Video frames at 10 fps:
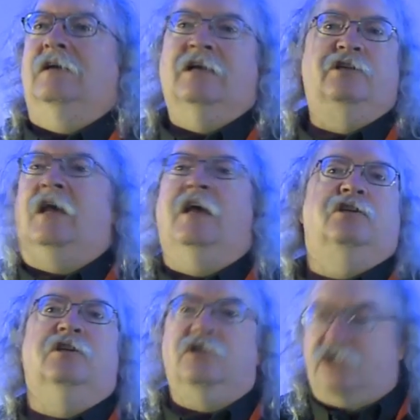
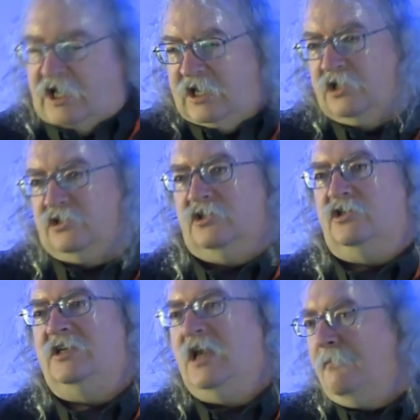Education changes,
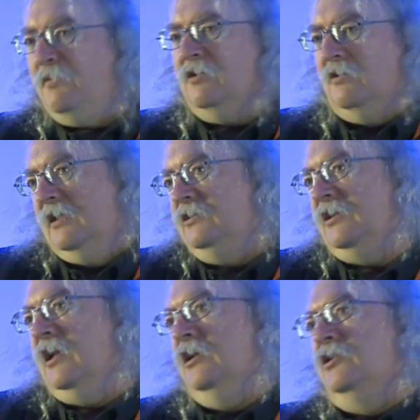typical
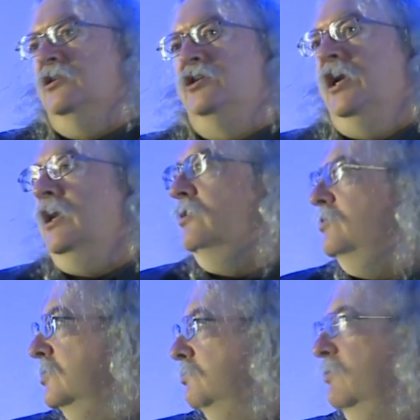education changes